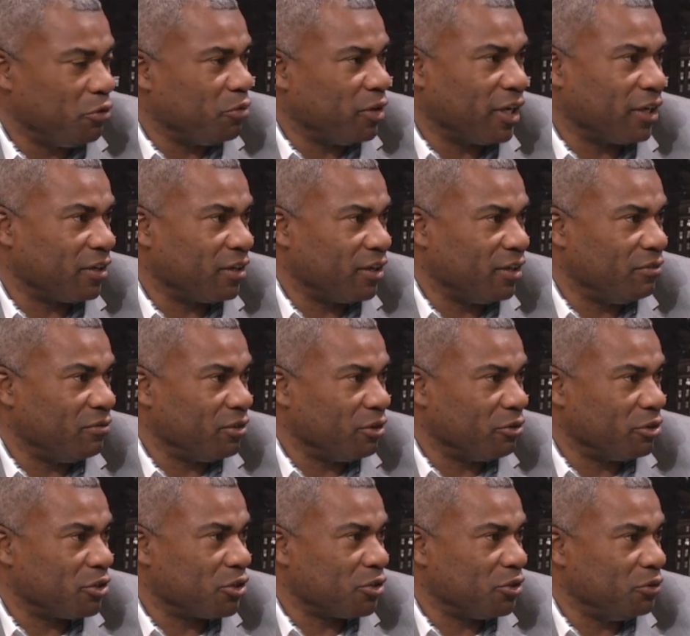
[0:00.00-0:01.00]
back again
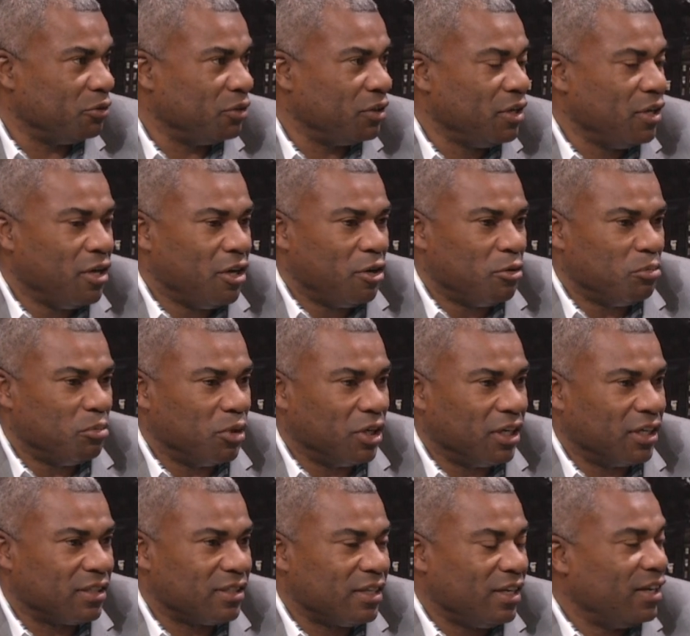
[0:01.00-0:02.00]
very soon.
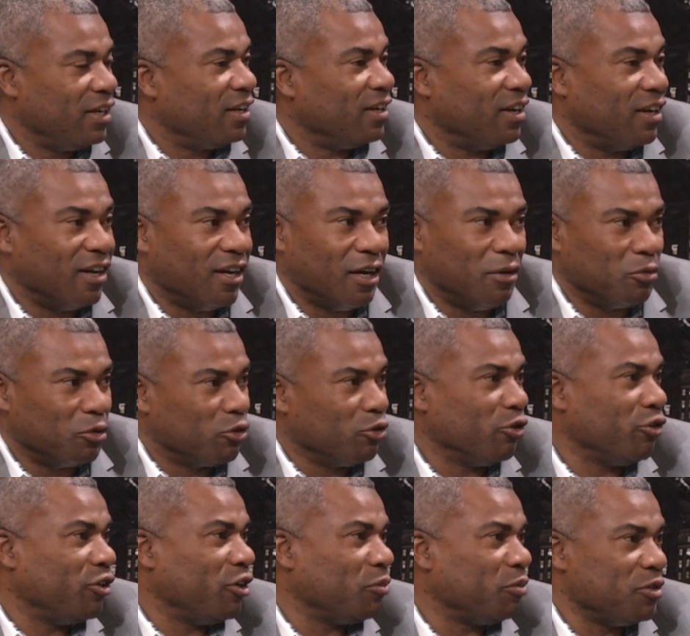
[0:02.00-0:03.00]
But
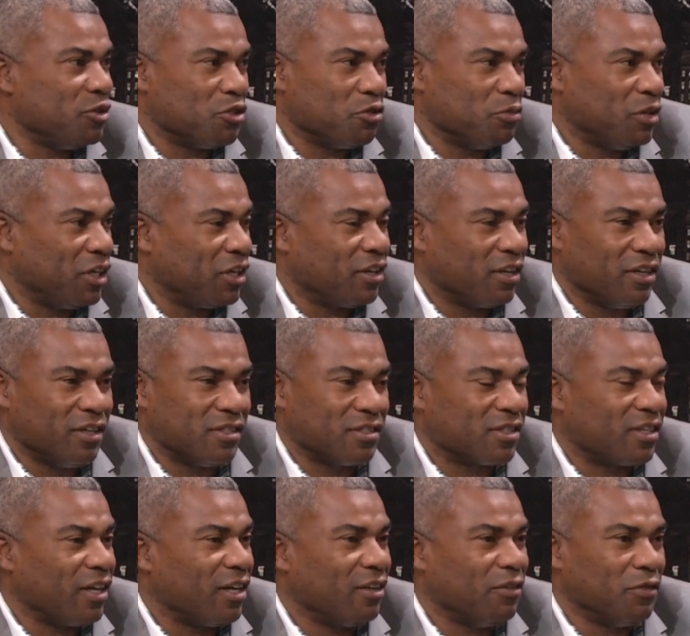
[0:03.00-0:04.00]
growing up in Jamaica is
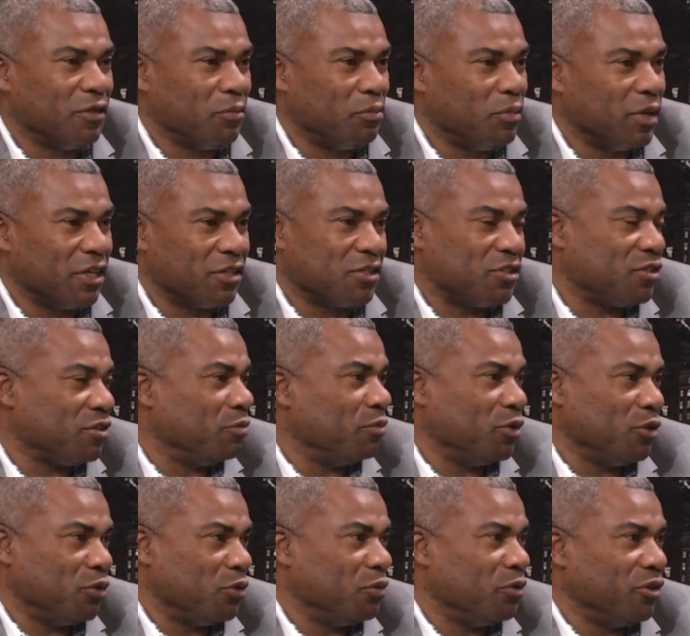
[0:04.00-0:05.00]
kind of the best of
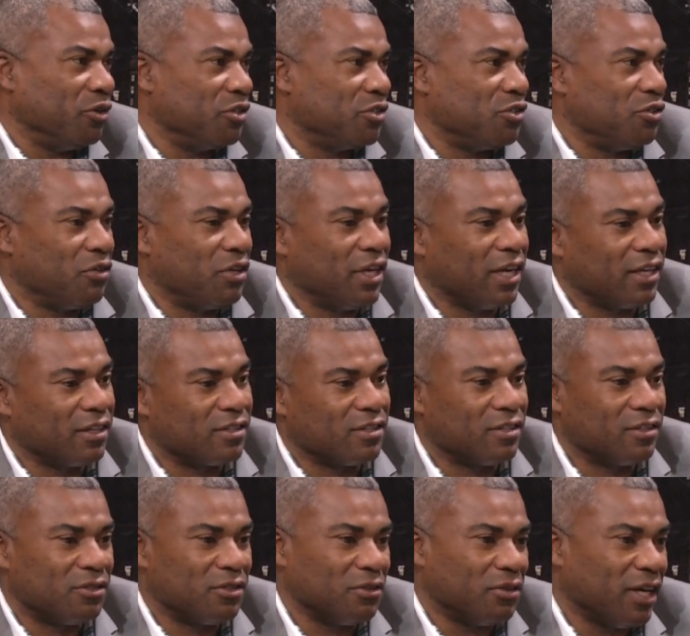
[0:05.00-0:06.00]
both worlds. You
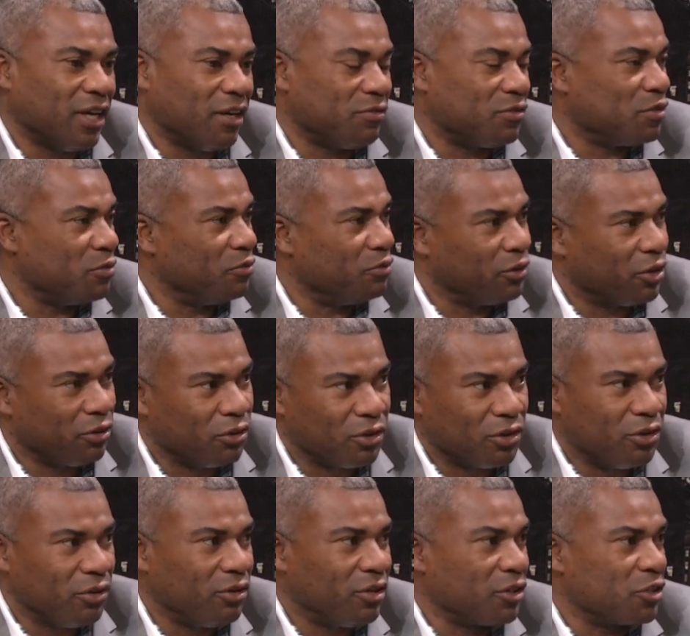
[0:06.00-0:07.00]
get to have some very
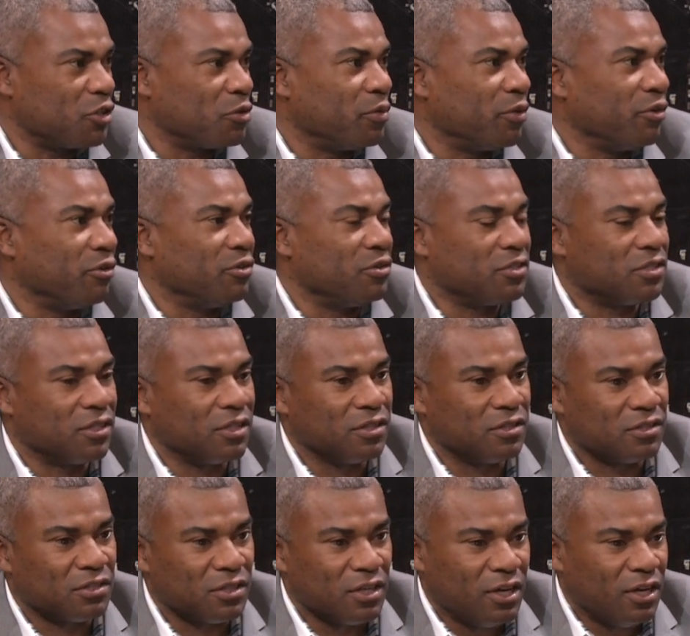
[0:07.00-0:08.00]
good
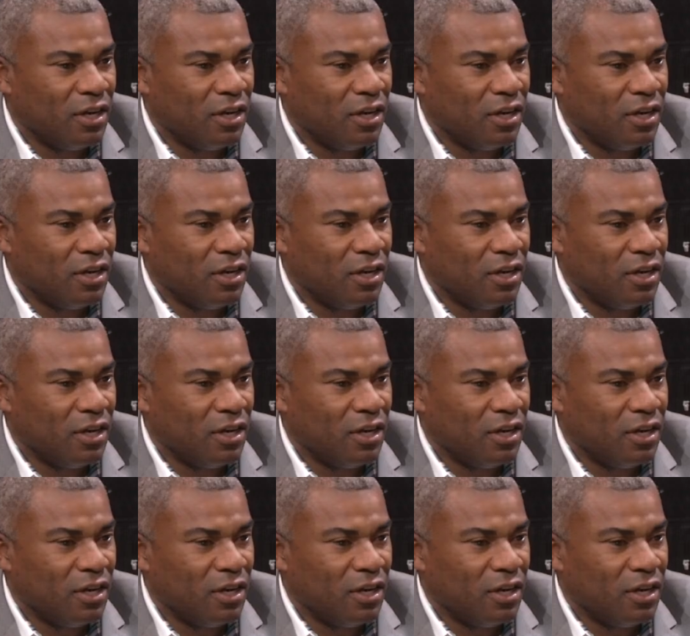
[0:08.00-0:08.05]
experiences